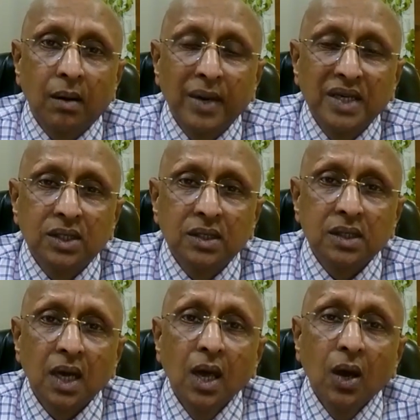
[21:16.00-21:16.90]
medicine.
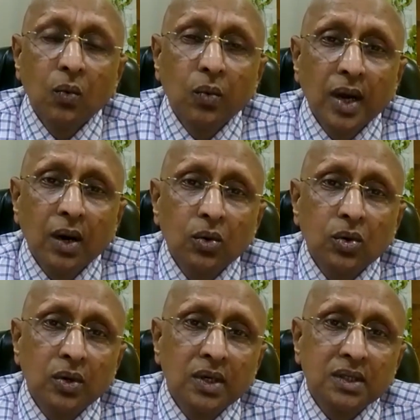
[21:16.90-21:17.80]
We have
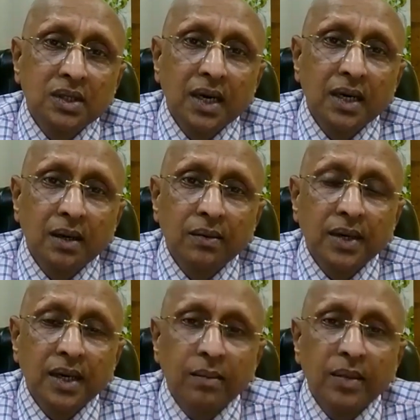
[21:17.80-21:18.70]
to understand
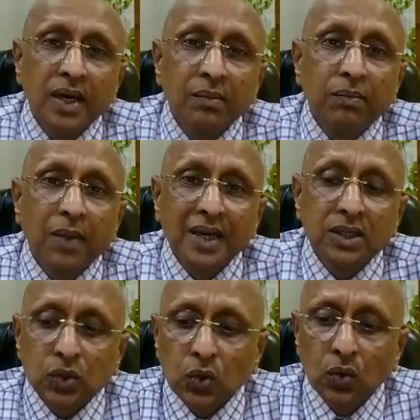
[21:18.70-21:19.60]
every remedy by
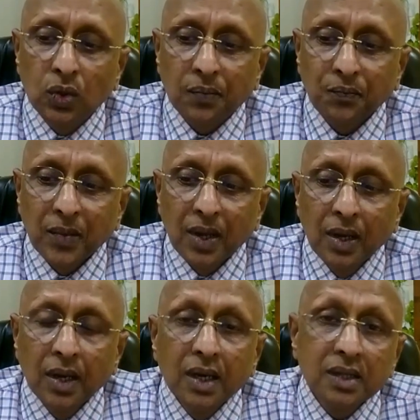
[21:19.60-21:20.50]
its core.
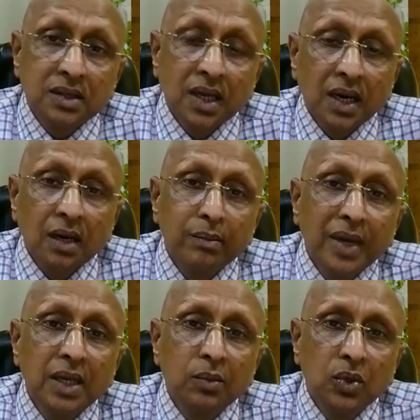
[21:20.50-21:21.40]
Yes, there are
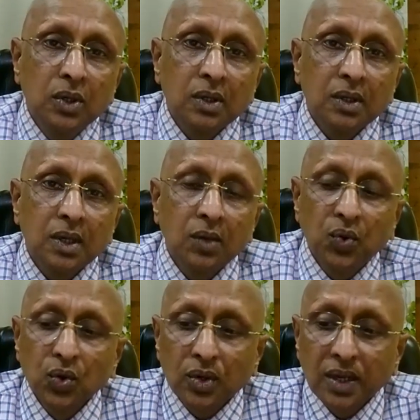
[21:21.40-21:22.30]
many more. If
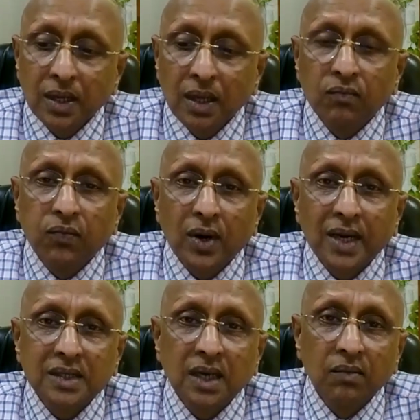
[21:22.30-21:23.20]
for
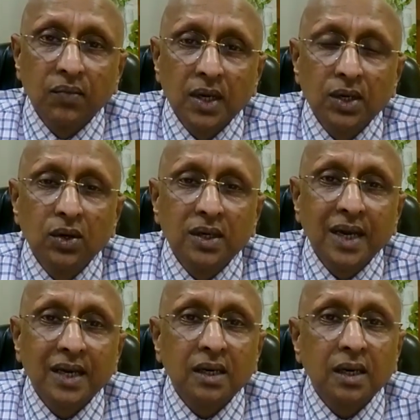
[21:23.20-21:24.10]
example, you'll
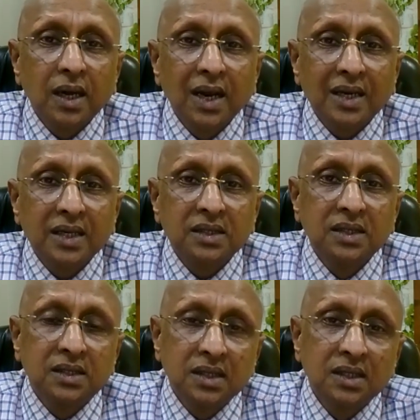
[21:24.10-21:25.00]
take
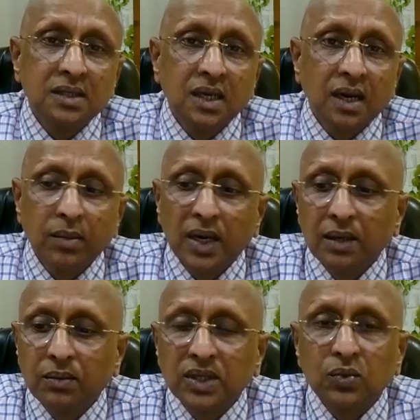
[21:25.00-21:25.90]
alakesis is the
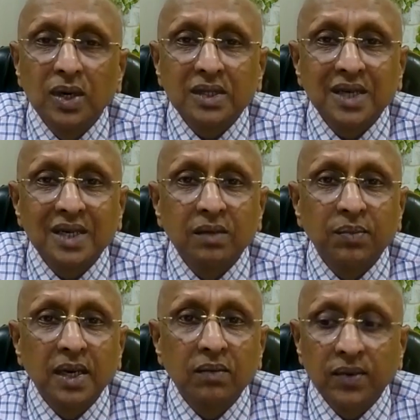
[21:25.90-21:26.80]
remedy which works at the
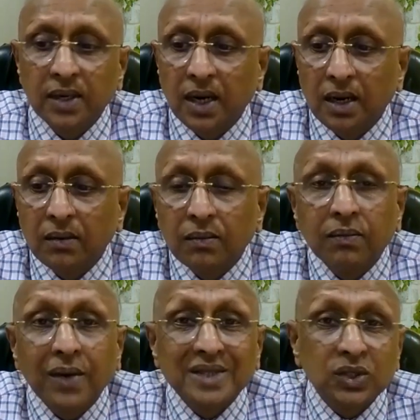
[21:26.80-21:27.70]
peripheral
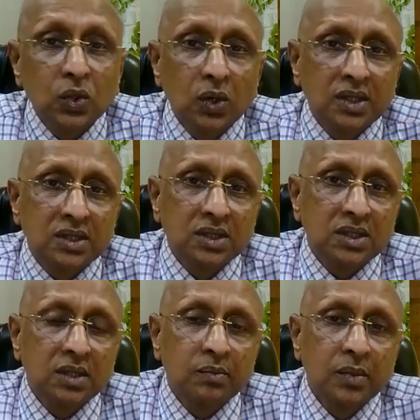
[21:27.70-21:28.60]
vascular
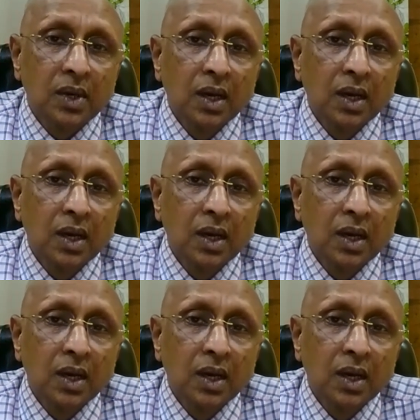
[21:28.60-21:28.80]
system.